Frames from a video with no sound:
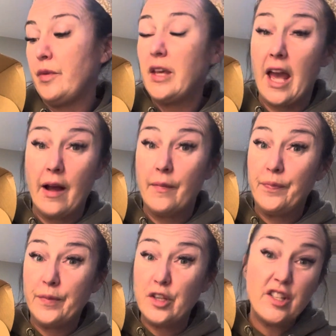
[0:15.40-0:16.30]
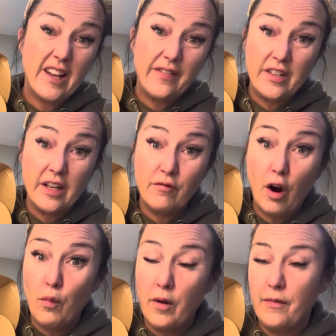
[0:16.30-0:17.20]
yeah, just have to
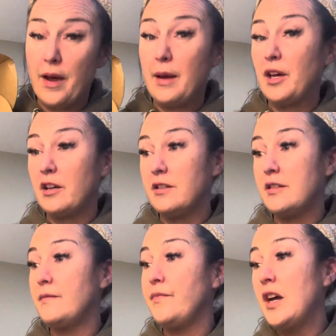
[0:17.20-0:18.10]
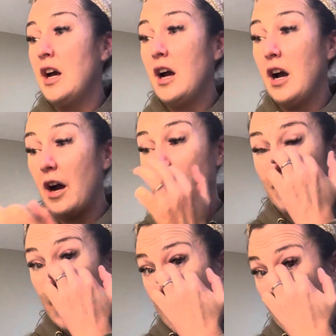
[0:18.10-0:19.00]
roll with me because I've been
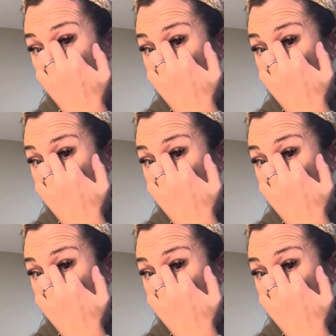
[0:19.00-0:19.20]
relegated.